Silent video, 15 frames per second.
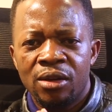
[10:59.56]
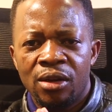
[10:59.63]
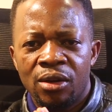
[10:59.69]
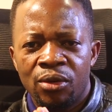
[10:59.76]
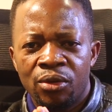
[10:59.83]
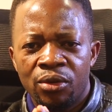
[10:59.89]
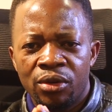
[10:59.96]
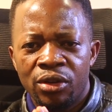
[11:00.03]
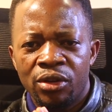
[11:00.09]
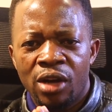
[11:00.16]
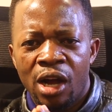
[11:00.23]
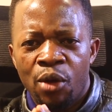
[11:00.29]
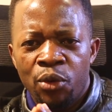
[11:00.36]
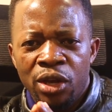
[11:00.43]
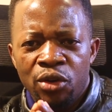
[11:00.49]

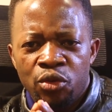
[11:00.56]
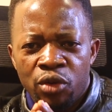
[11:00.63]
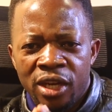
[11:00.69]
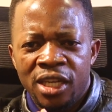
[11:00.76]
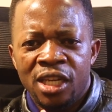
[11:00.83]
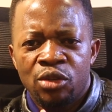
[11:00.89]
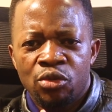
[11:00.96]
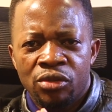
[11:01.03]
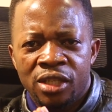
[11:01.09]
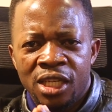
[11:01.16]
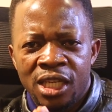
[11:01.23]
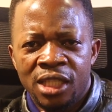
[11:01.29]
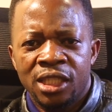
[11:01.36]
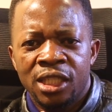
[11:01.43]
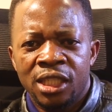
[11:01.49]
Are we ready to
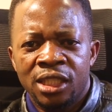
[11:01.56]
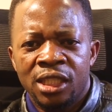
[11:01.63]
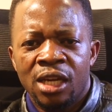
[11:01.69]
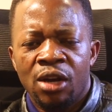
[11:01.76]
teach it,